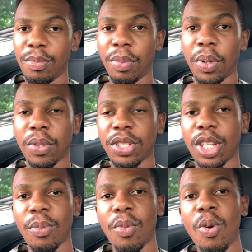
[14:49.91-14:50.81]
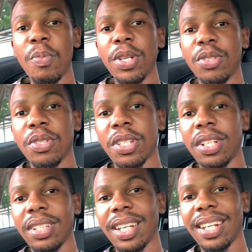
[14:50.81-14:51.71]
because the moment you
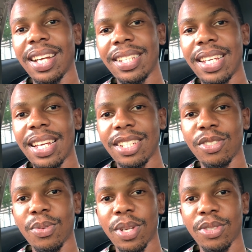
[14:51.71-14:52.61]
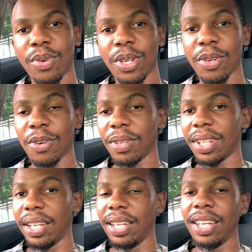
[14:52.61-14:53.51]
start getting attached to what's going on
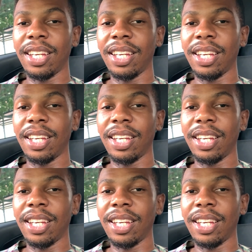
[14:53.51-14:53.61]
there